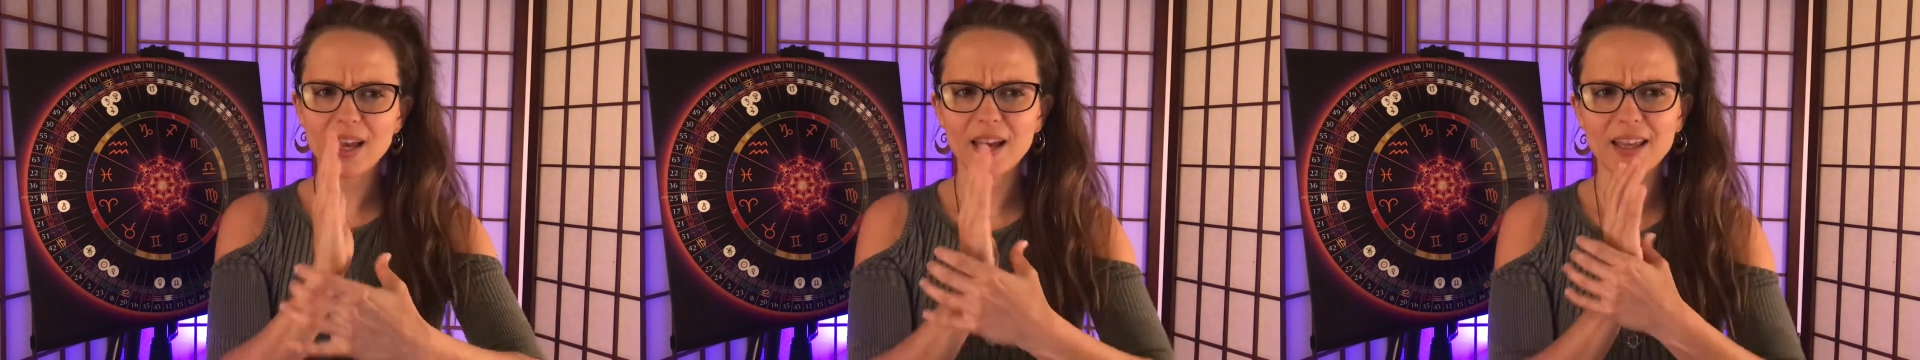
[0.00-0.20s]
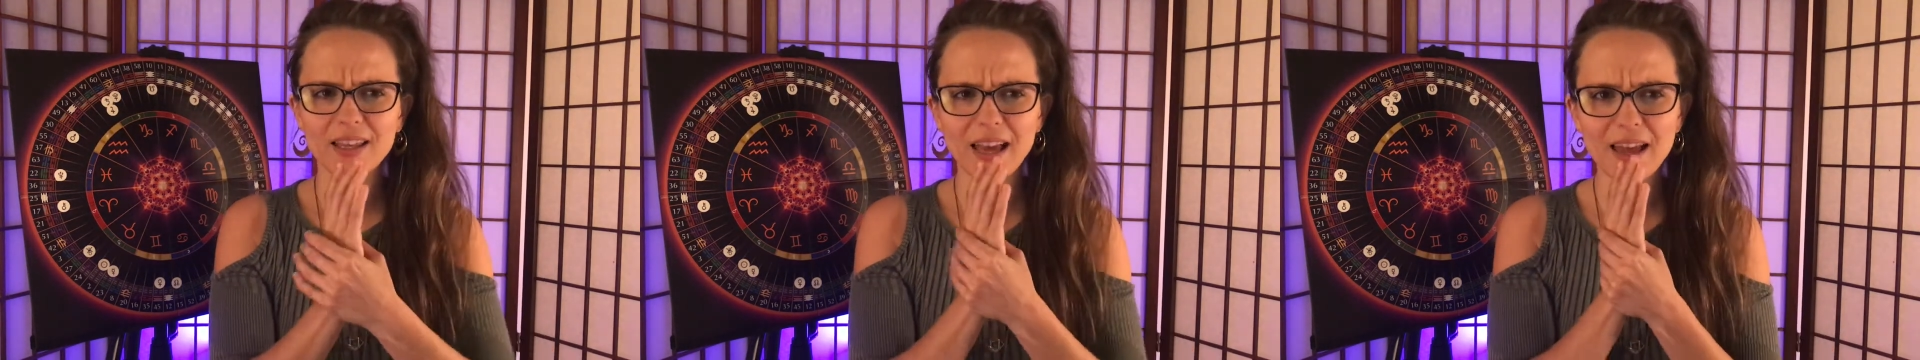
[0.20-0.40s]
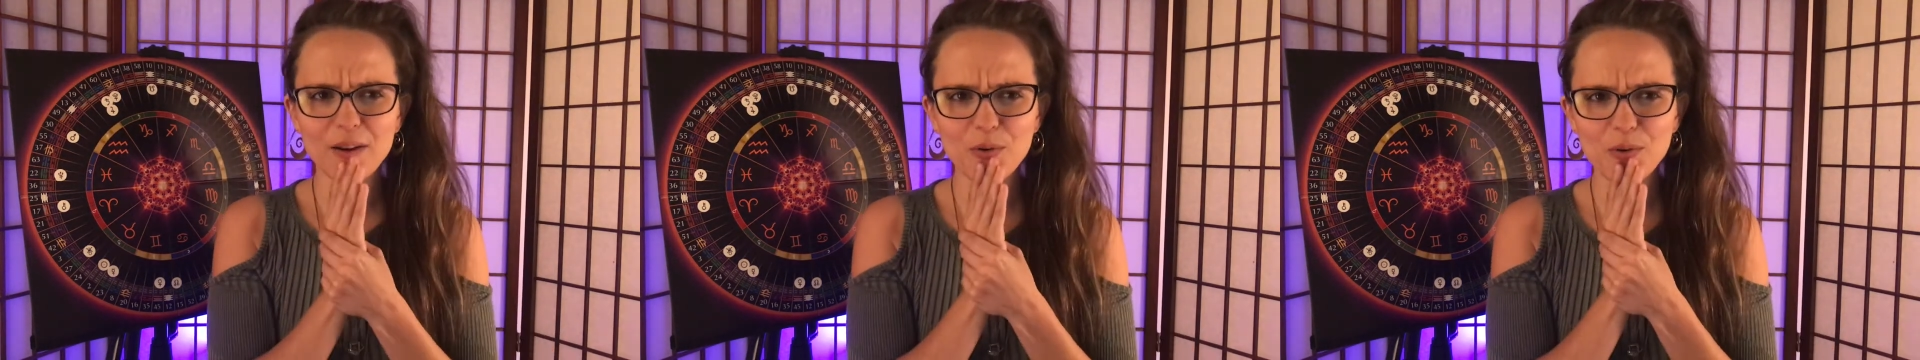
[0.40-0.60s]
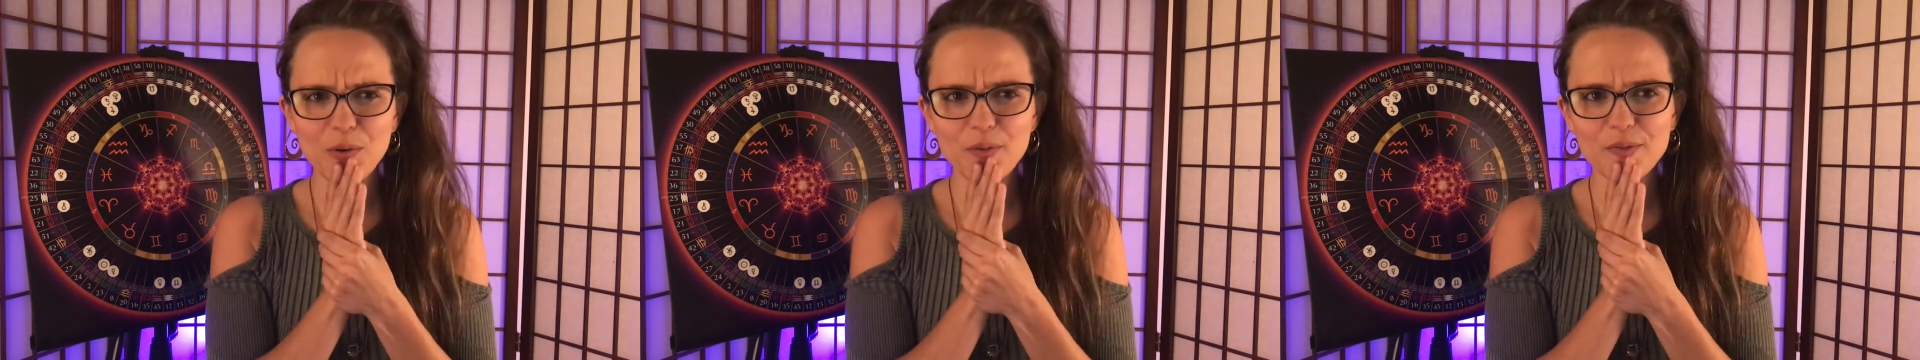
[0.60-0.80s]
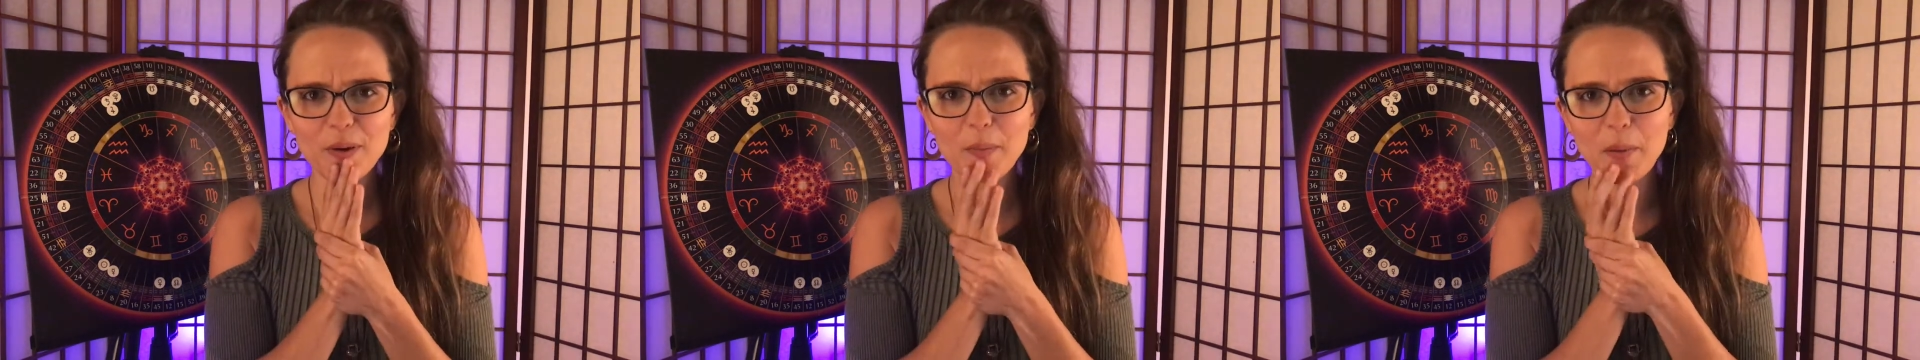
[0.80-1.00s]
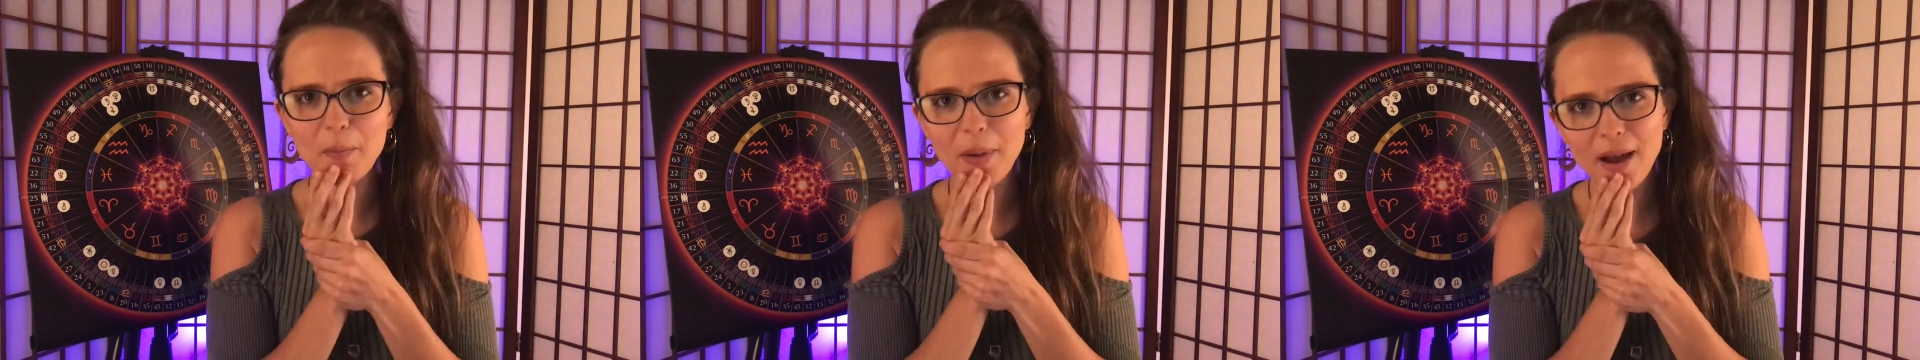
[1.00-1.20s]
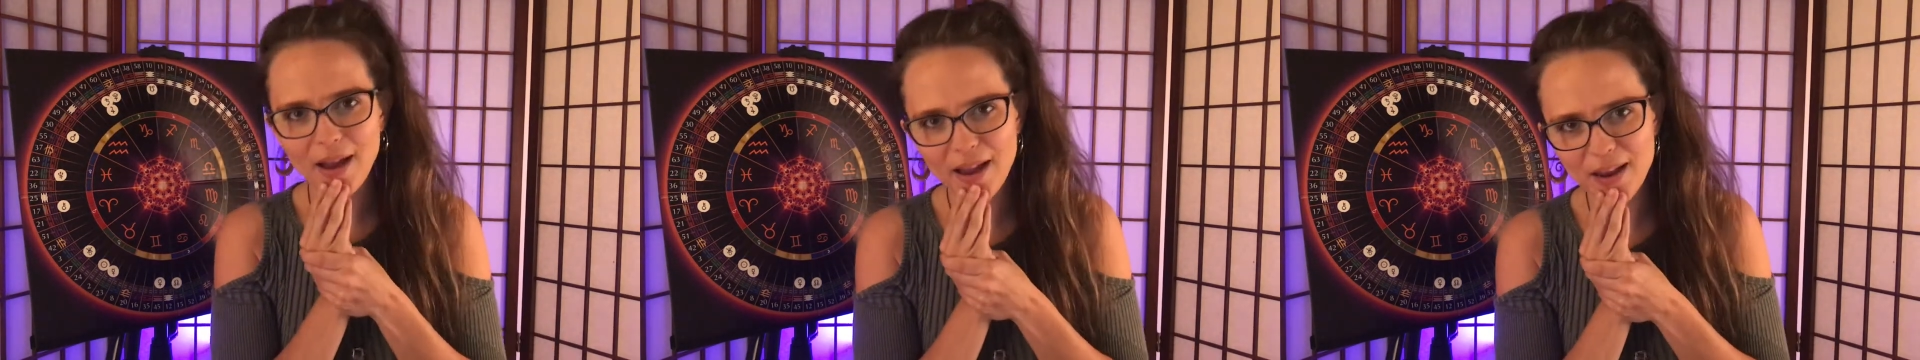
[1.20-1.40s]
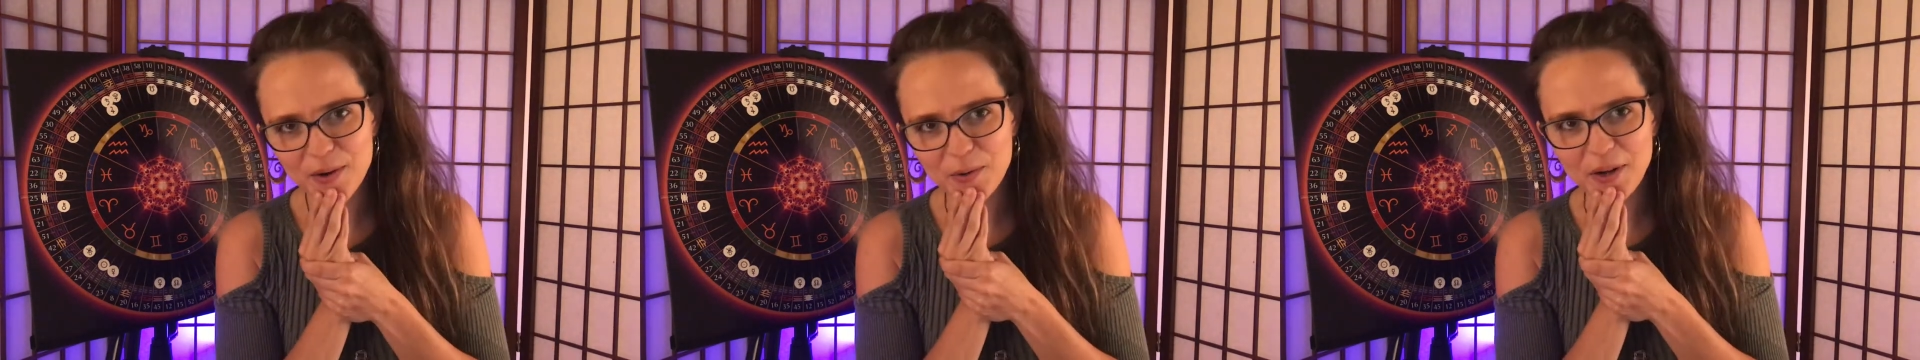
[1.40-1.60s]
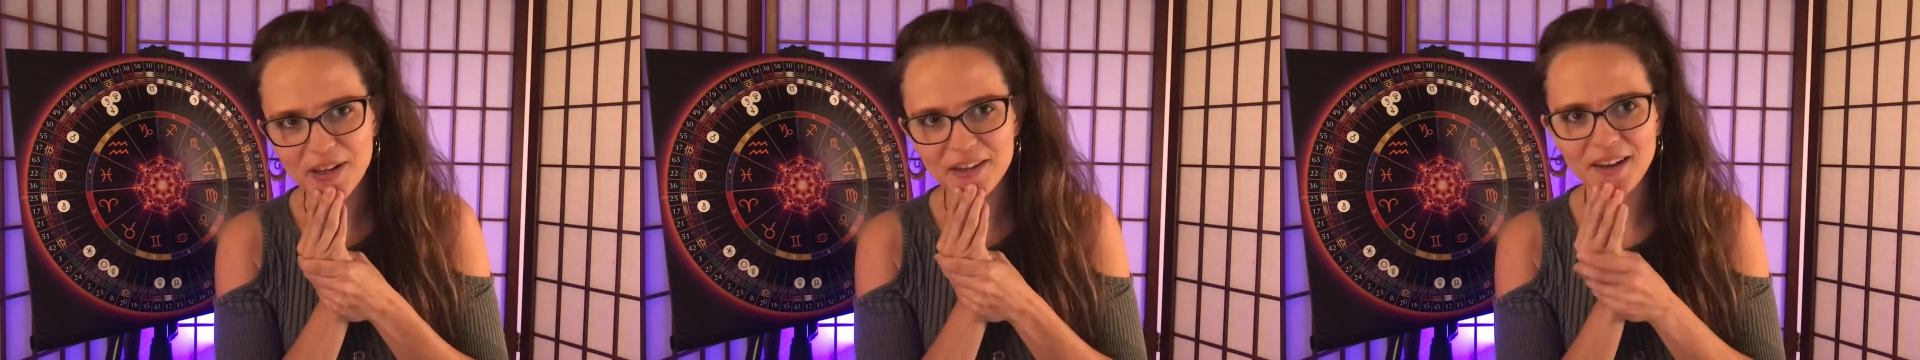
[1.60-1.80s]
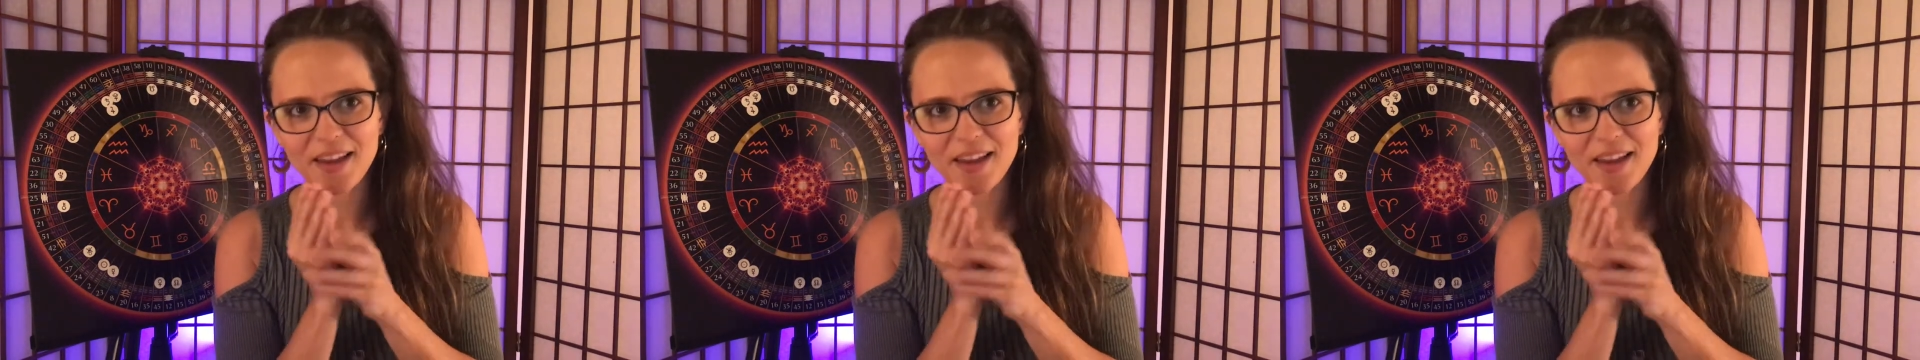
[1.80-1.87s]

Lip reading: I don't know if I'm a pirate.